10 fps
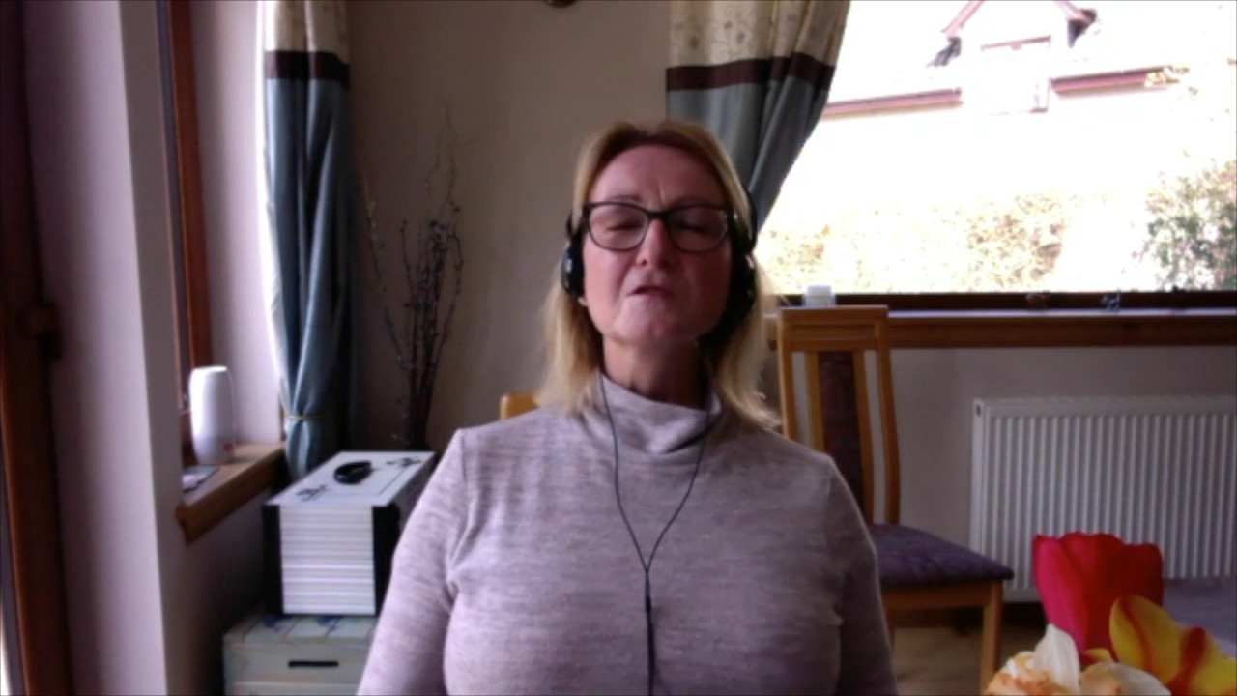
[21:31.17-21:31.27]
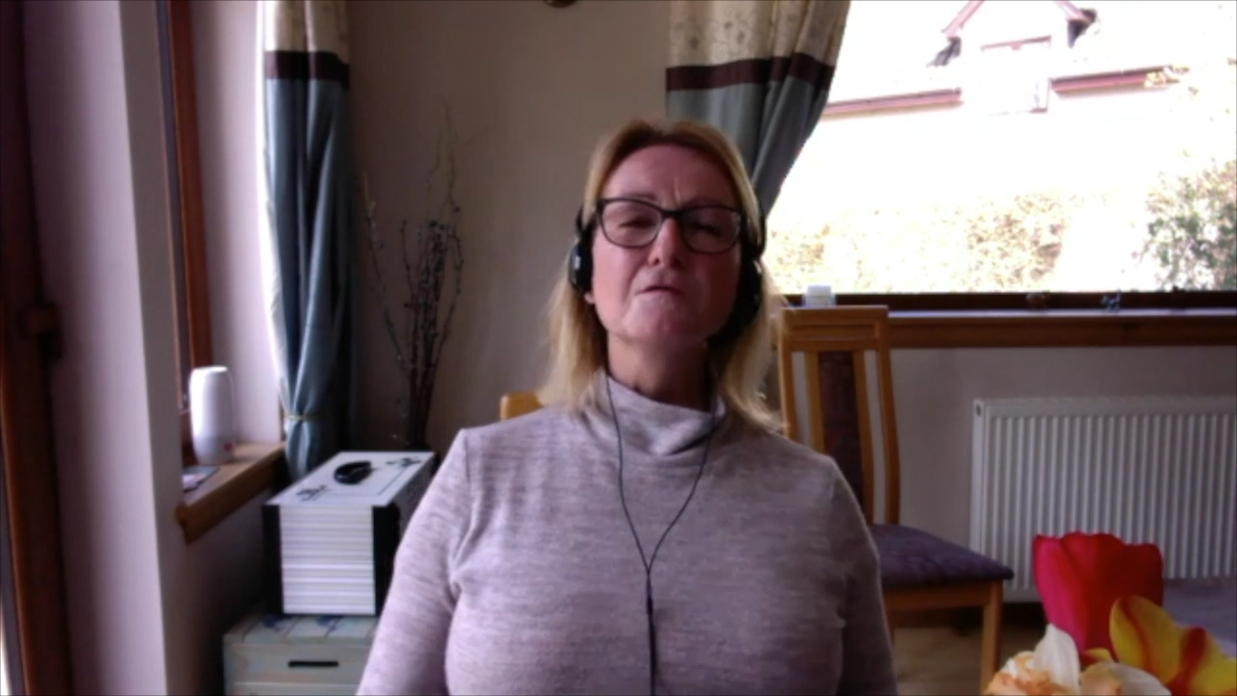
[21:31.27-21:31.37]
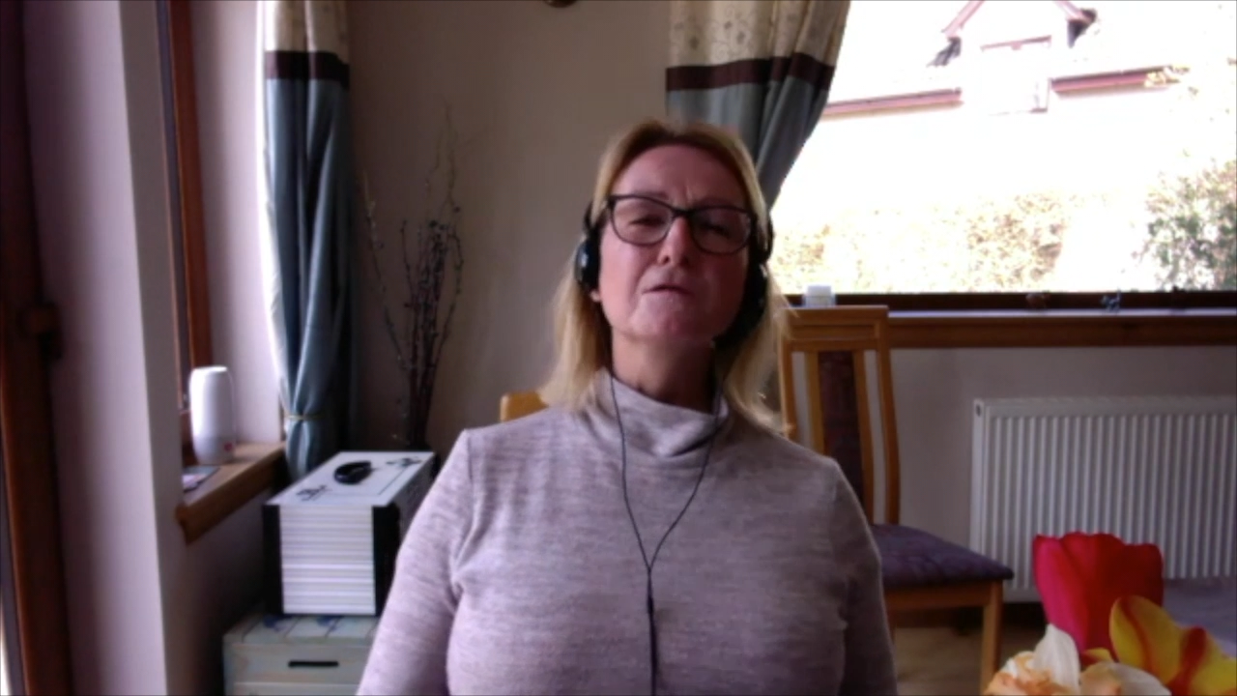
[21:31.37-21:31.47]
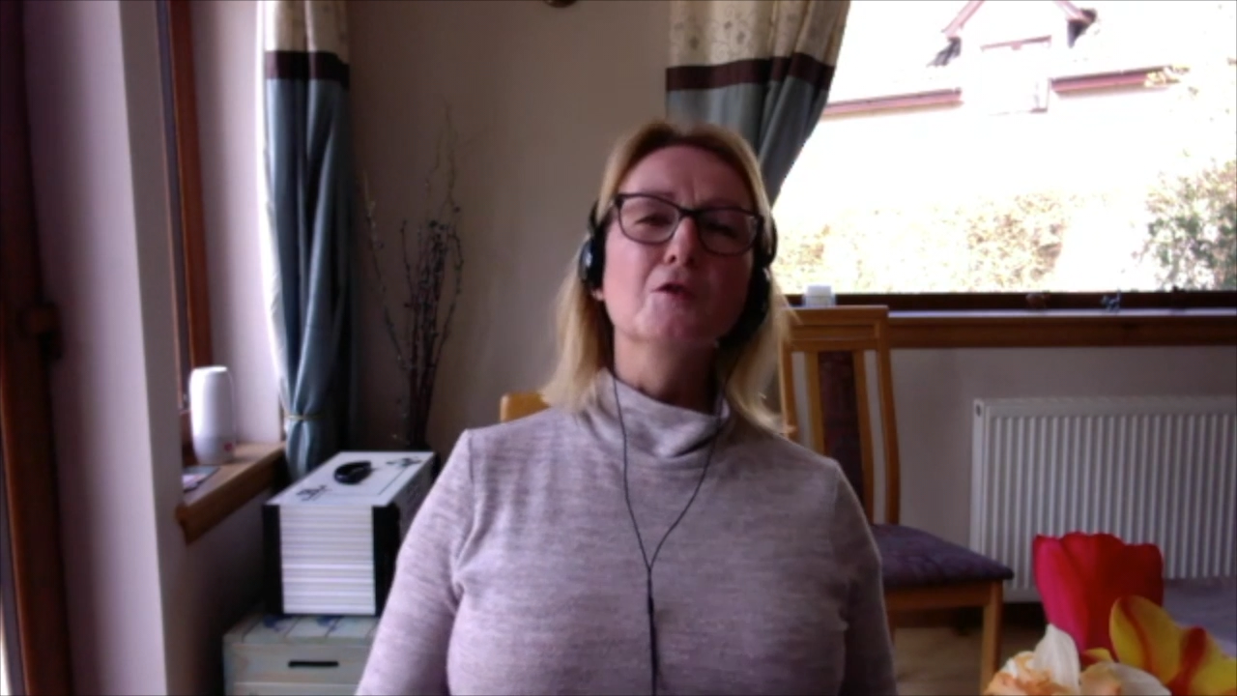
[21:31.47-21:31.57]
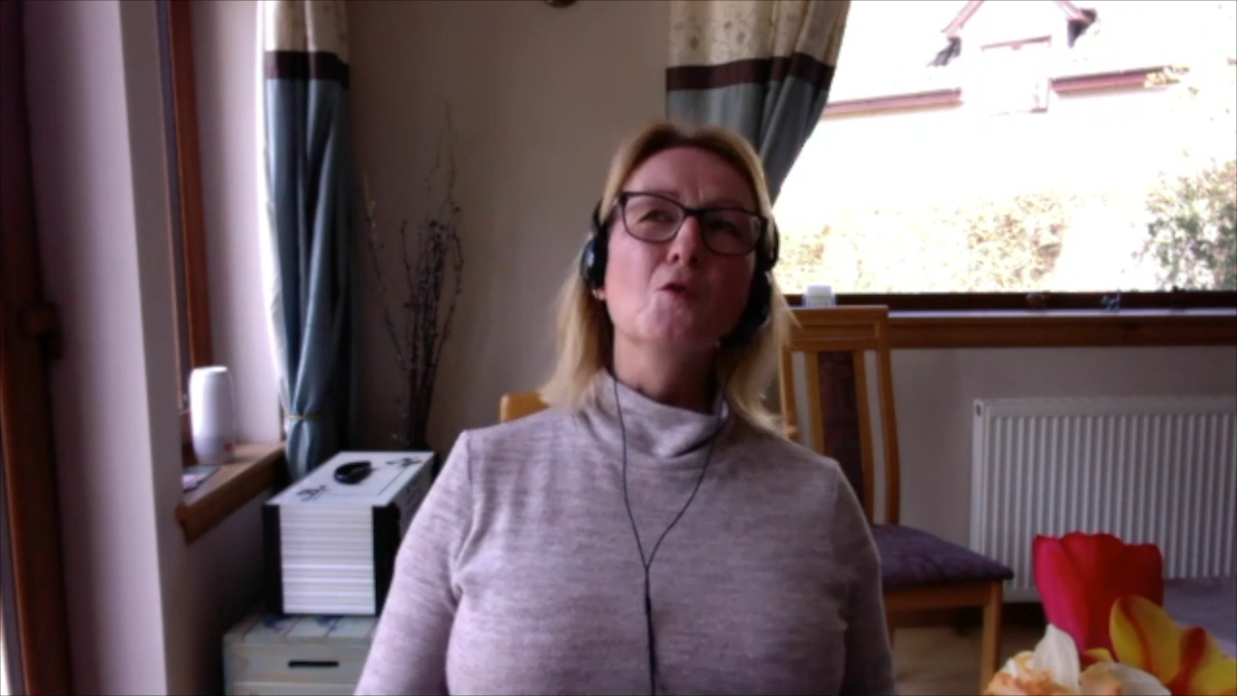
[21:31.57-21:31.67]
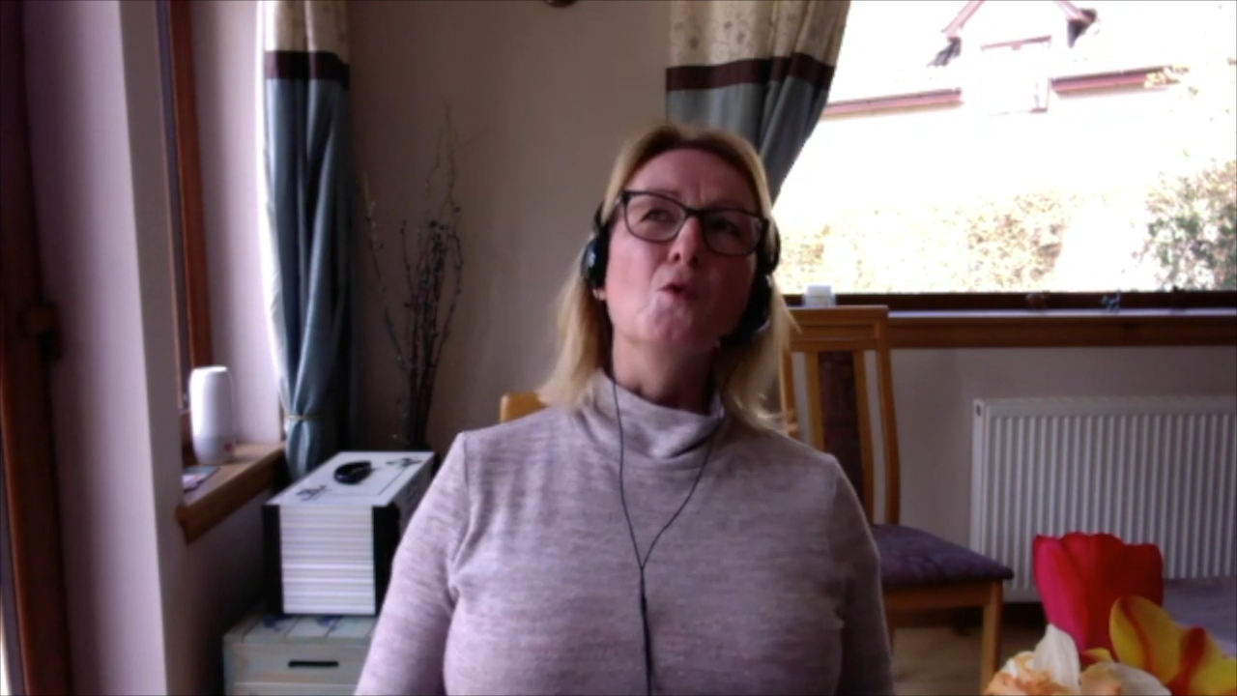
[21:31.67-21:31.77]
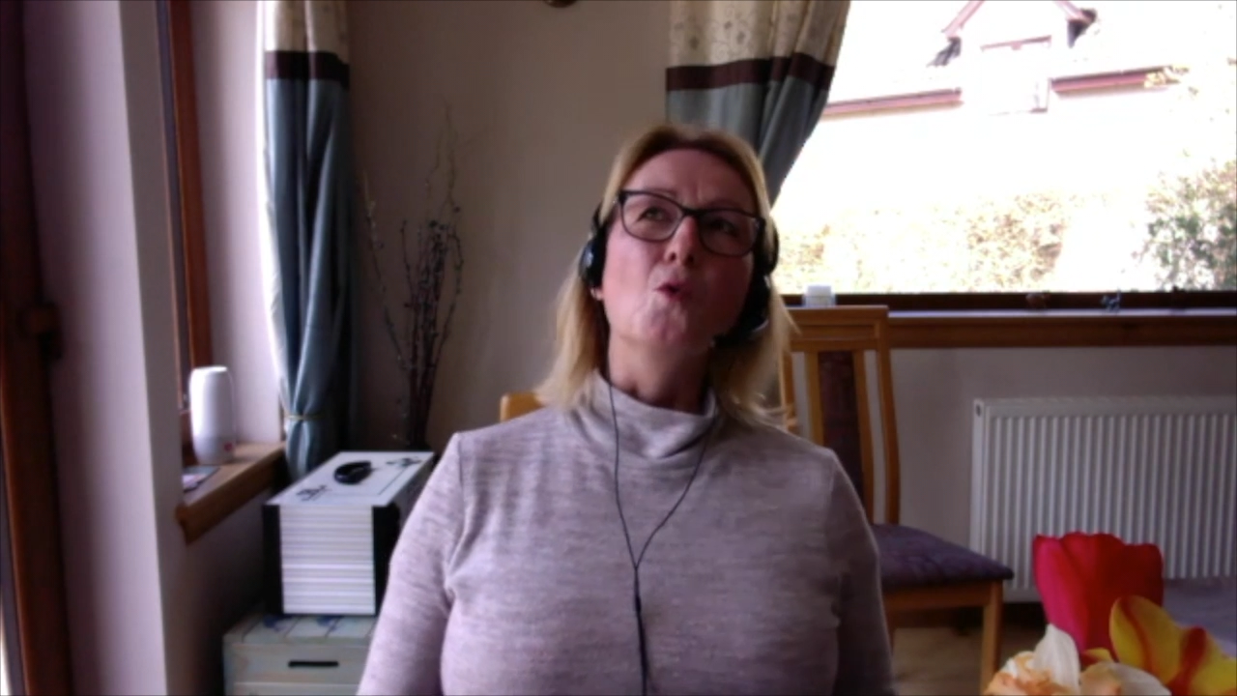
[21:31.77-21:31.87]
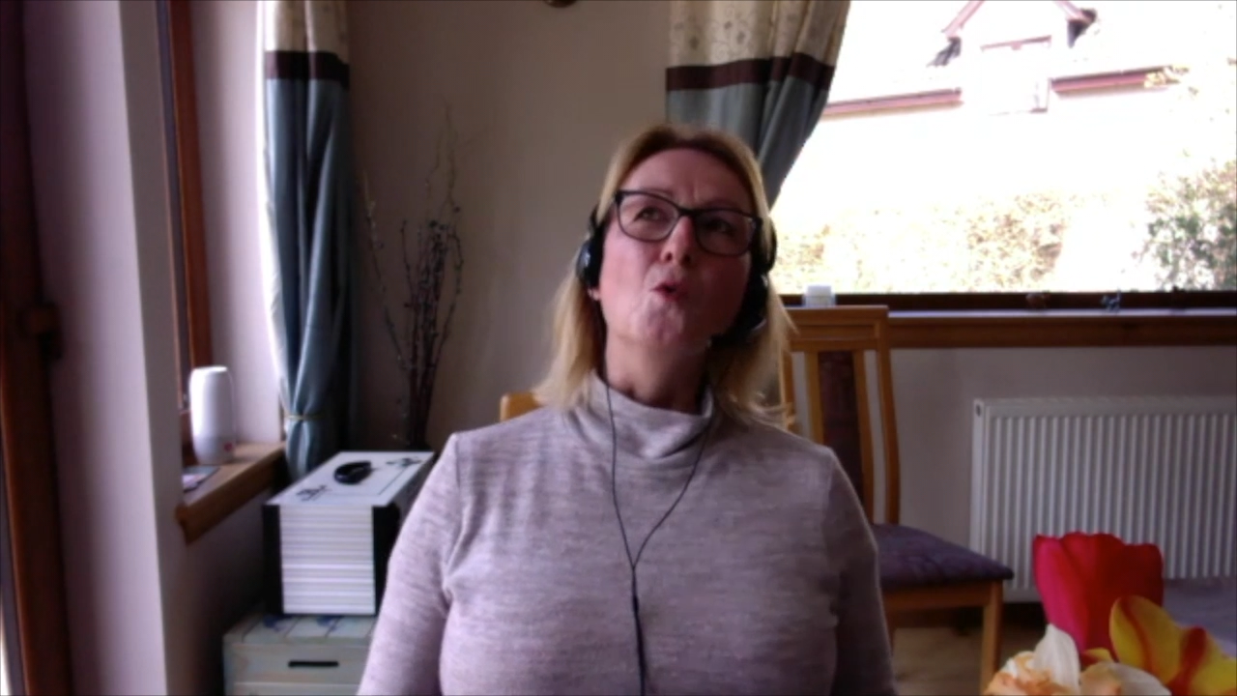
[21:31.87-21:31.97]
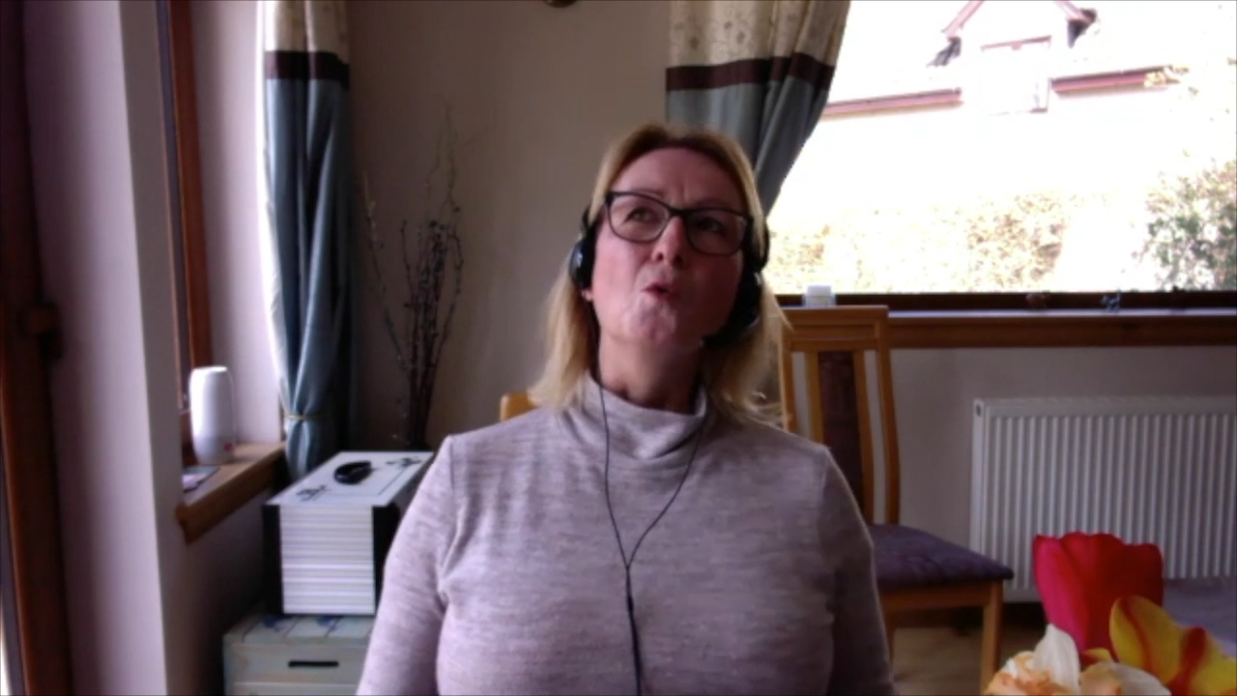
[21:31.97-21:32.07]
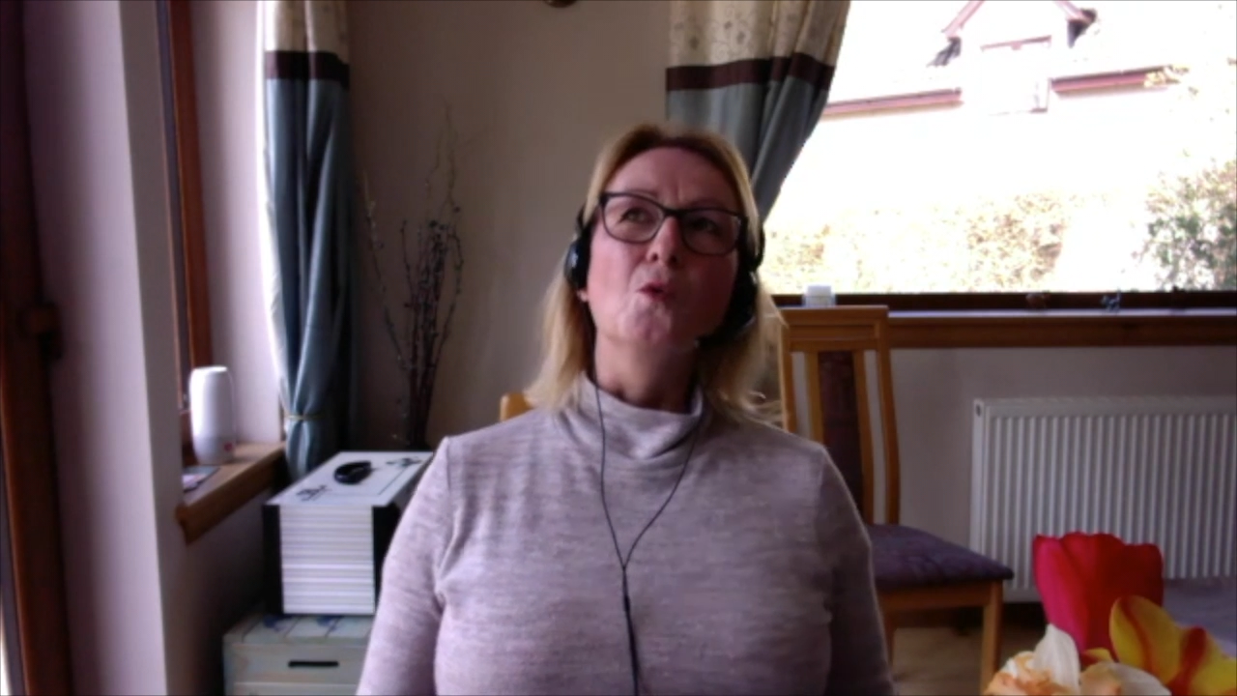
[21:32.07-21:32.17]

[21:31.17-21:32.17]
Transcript: flow